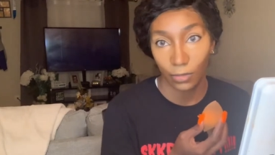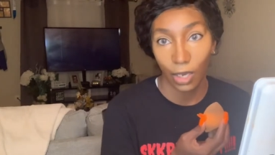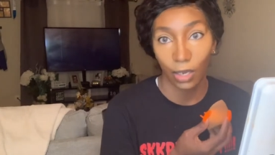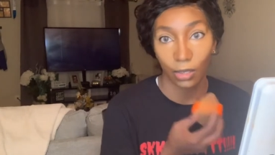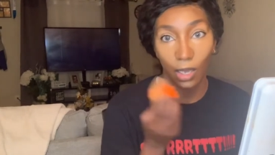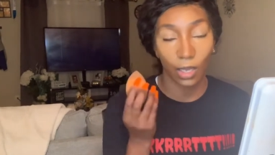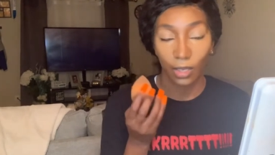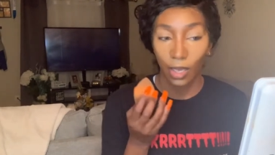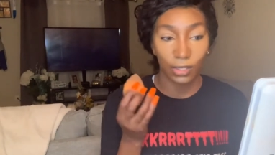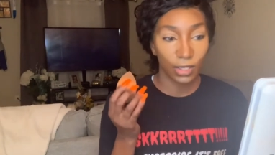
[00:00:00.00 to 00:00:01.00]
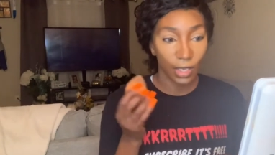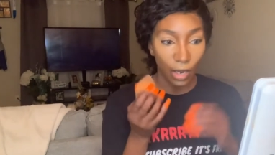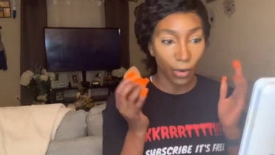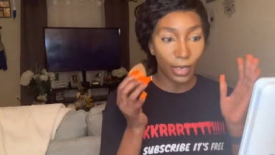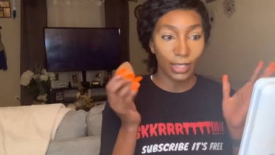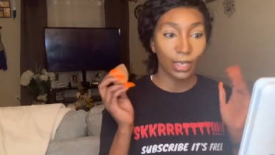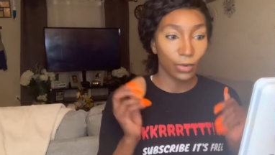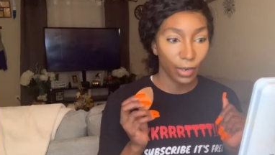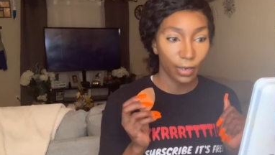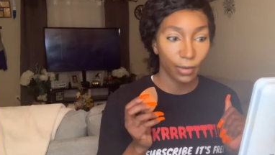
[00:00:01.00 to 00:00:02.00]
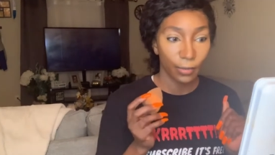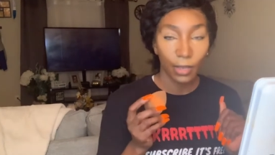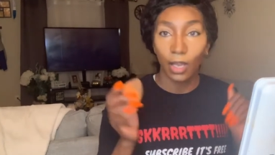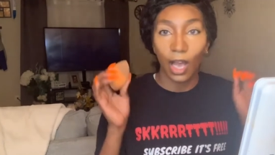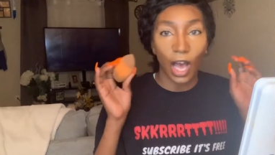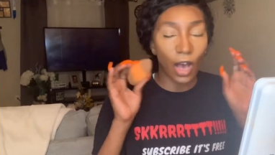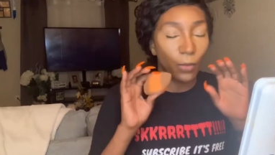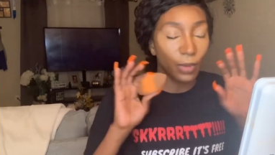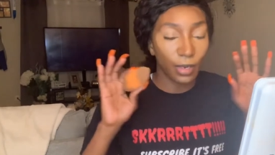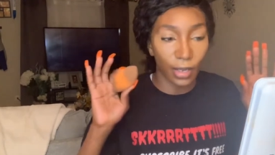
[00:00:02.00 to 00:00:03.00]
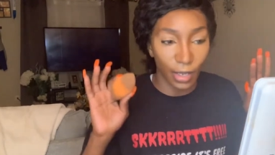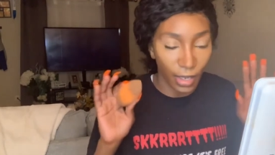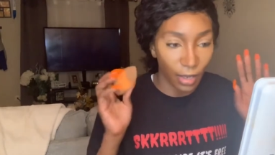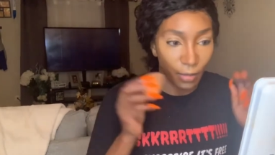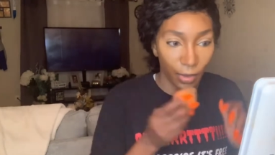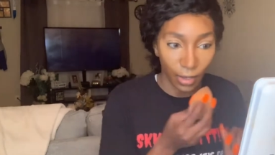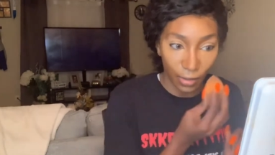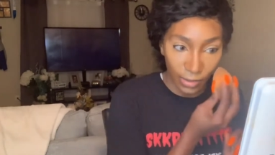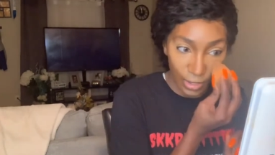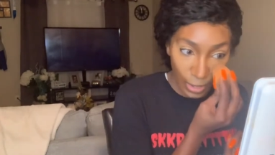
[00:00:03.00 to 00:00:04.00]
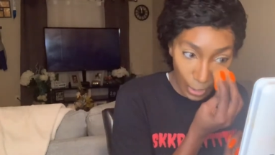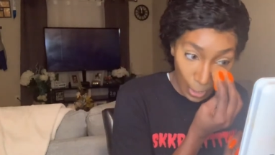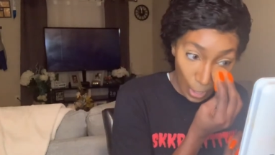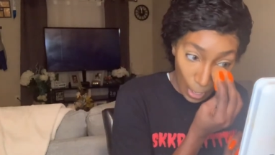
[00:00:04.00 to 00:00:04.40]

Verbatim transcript: Y'all, y'all, see how crazy I look right now? I went ham on the concealer.